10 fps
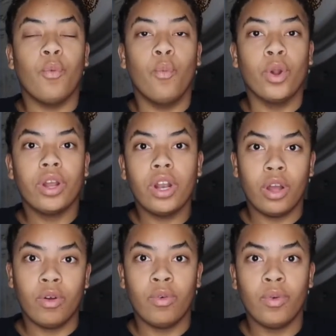
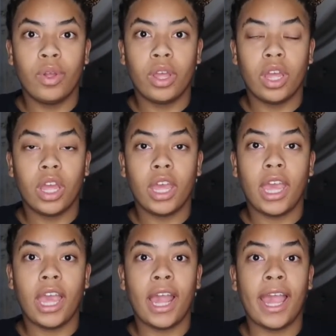Weirdo
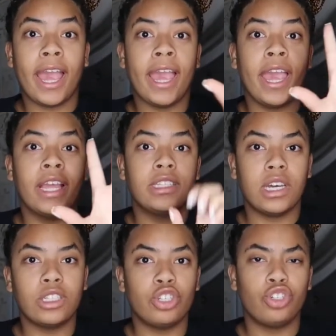and
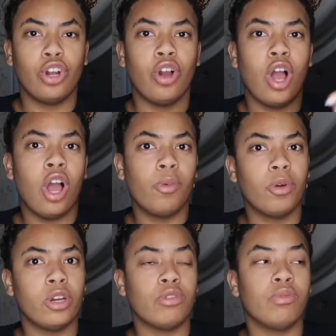Sausage Girl,
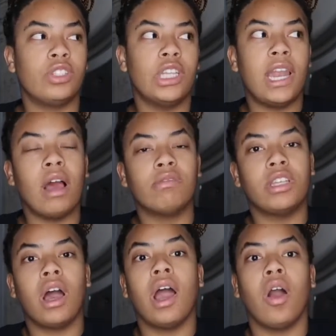homegirls was sitting
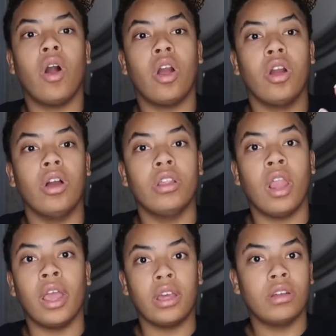outside our
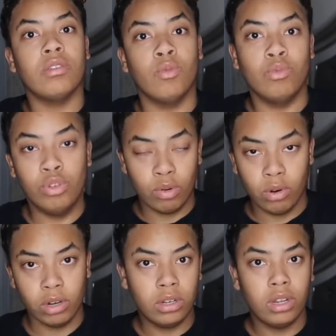like
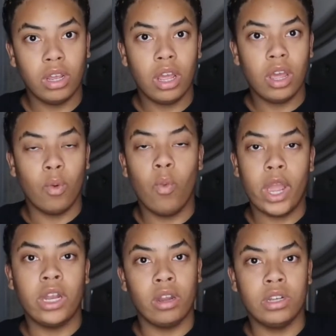door
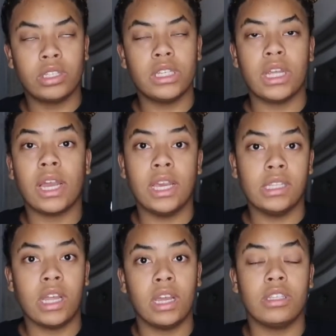waiting on us, because I guess
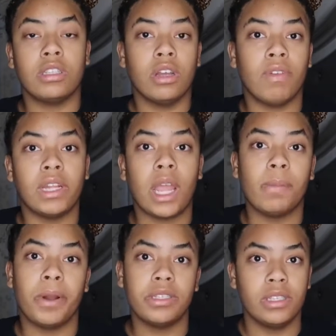they stuff, like they
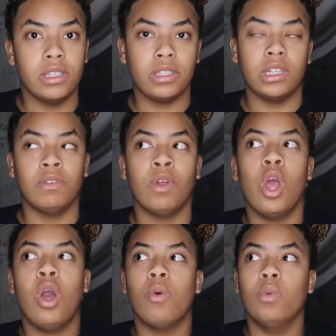purses and stuff
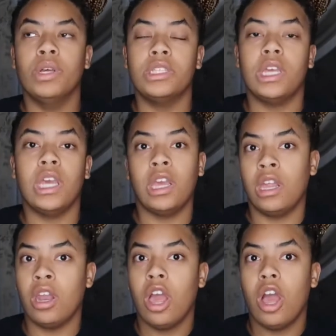was
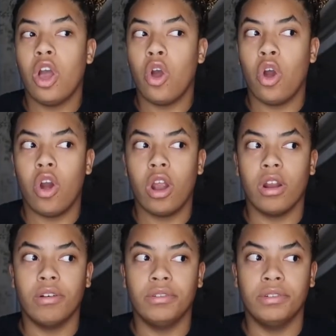in our